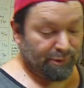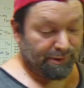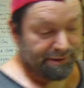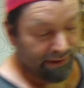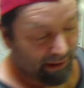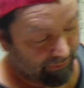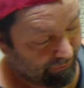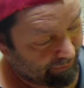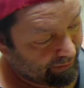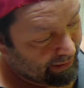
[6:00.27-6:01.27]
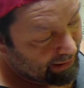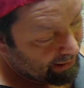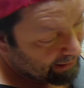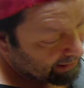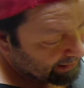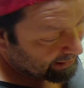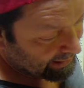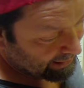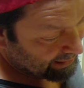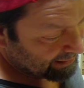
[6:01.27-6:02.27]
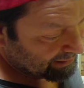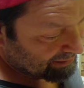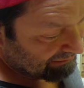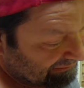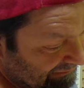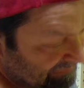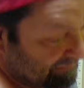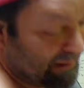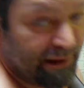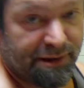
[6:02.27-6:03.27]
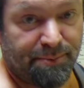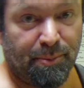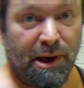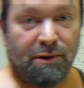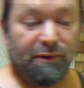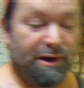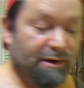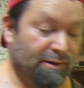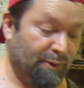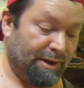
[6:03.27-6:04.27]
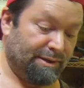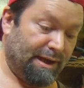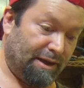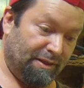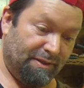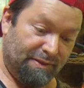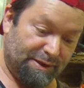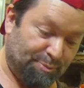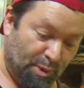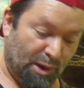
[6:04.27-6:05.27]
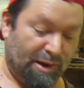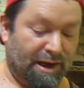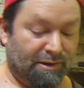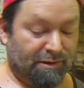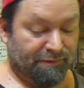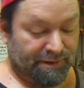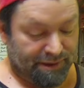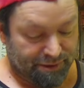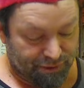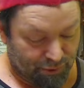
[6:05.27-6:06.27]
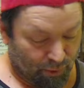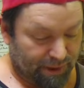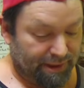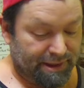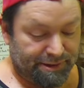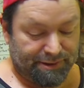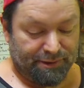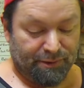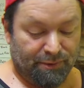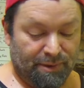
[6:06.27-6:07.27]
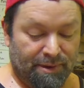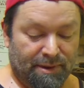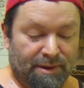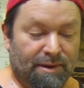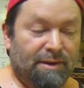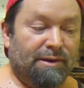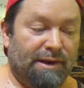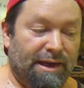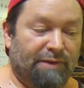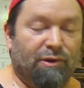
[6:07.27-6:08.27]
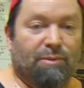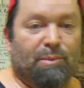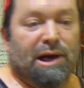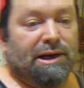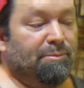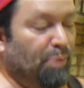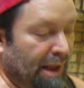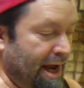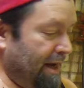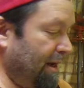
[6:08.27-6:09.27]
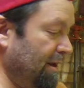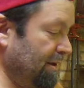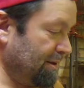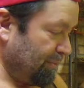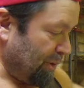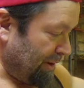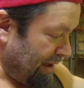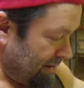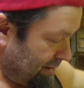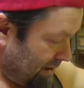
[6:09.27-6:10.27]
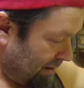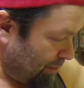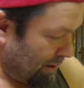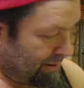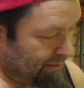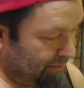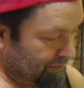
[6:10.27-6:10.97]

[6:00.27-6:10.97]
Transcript: pull this off and find a spot over here that we can take this part out of and then join these two and have our body blank to put that top onto.